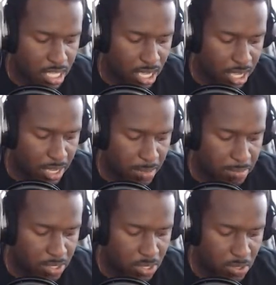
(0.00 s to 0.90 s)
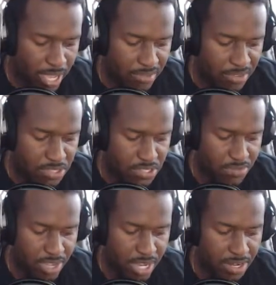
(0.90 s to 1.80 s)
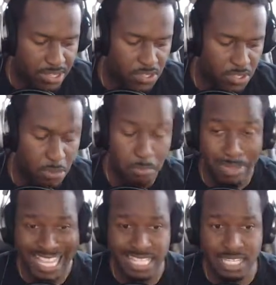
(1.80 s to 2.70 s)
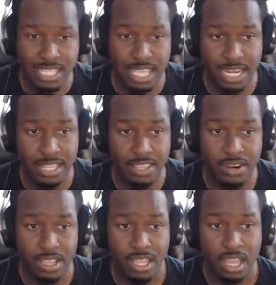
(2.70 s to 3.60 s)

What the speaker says: you have all these different characters, so you might need that in there.